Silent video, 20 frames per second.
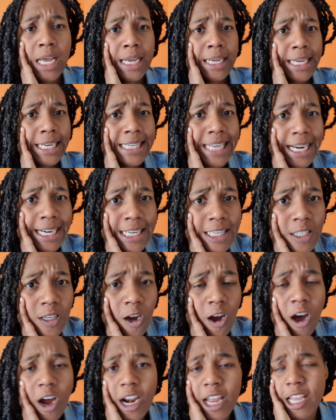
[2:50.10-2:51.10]
you take this
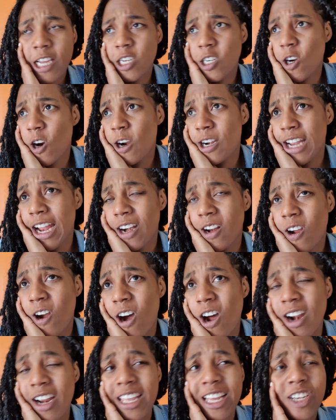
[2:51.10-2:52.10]
corner, you turn that
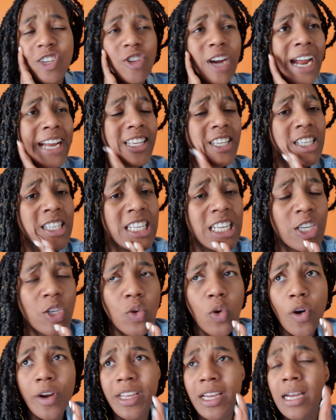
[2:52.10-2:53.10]
corner, you're trying to
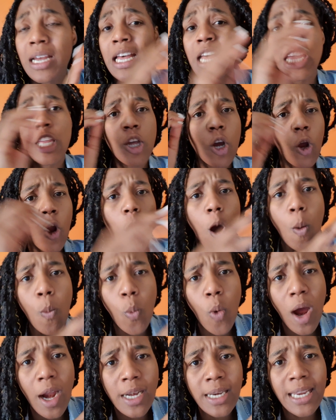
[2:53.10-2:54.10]
detour, you come
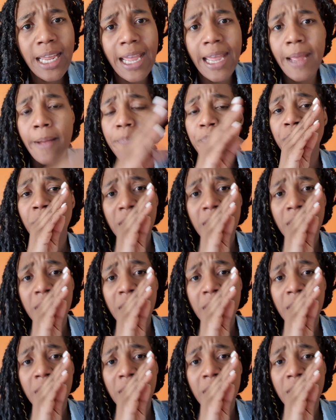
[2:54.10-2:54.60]
one day,